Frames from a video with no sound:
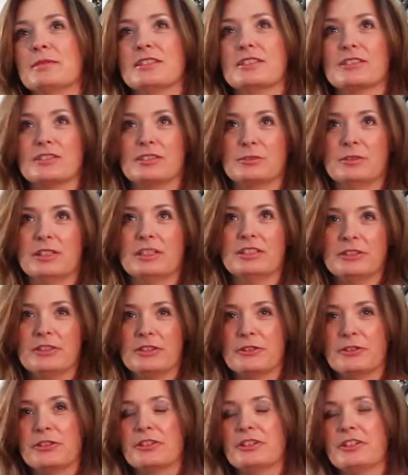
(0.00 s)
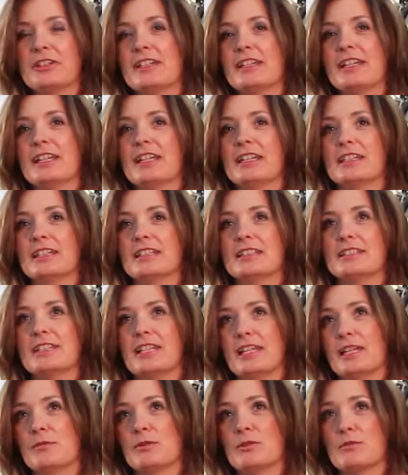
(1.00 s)
is Louellen Coker, and
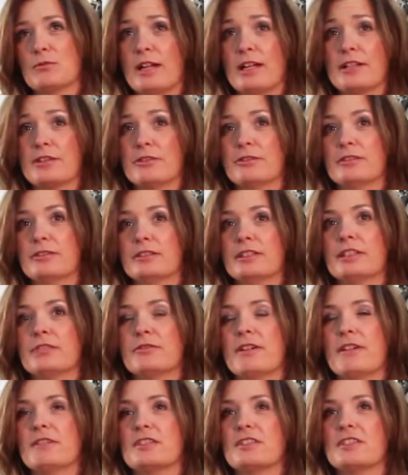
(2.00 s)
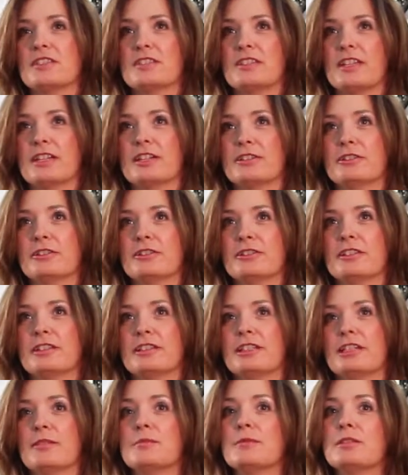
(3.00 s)
I'm a writer and graphics designer,
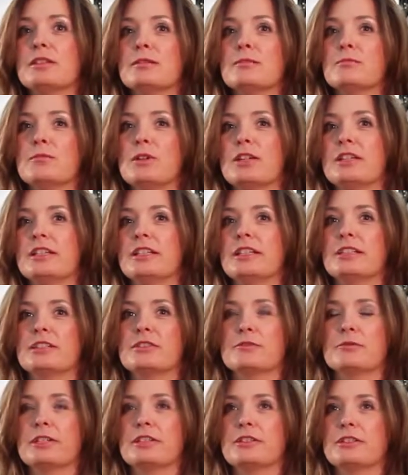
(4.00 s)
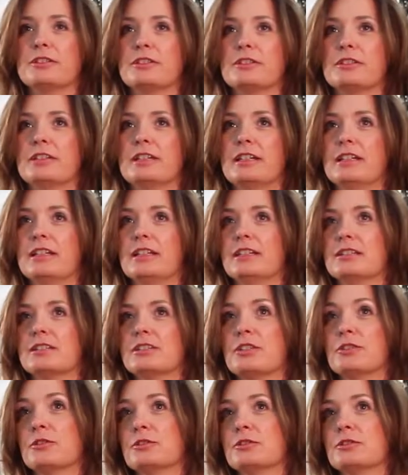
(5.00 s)
and I'm the marketing director
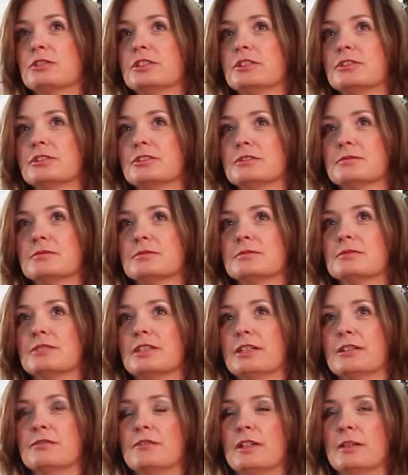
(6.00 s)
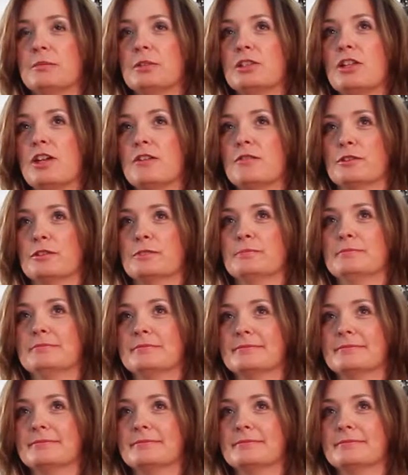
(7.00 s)
at Coker Legal uh, Family Law Firm.